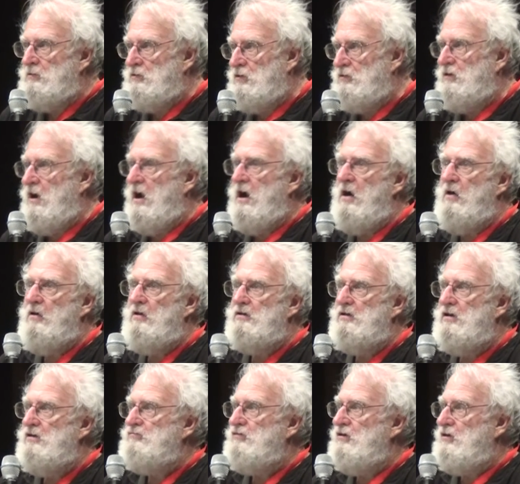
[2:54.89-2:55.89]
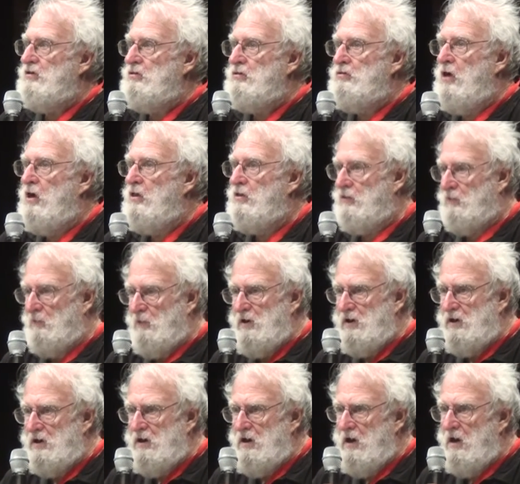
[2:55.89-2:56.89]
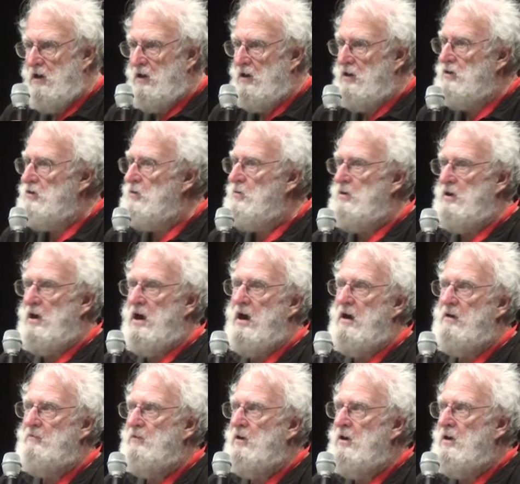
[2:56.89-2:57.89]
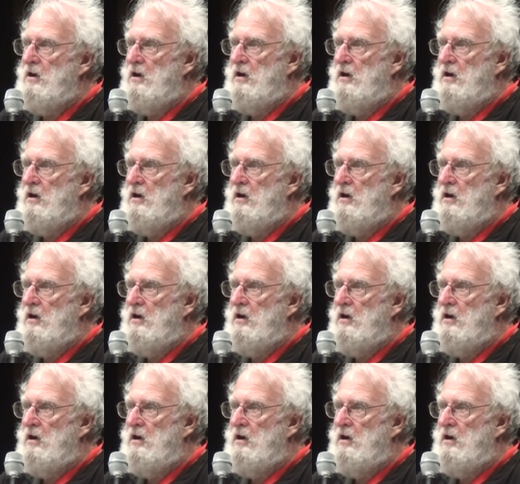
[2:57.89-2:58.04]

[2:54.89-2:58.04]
To dial the digit 3, you would have